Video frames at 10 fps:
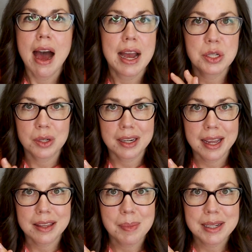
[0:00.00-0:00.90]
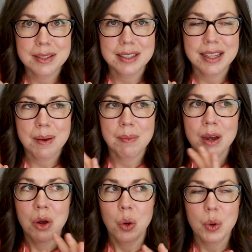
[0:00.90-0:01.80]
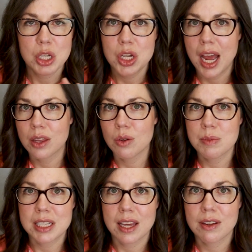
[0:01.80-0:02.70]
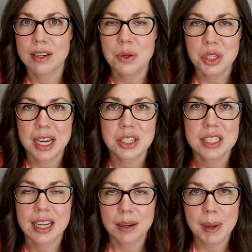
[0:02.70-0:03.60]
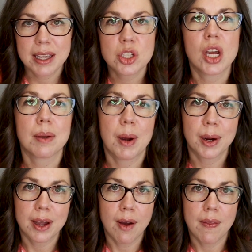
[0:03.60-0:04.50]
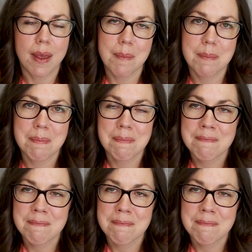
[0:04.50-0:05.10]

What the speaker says: I do not hand the pencil to them. We chat through them together, and usually I just kind of make a check mark on them.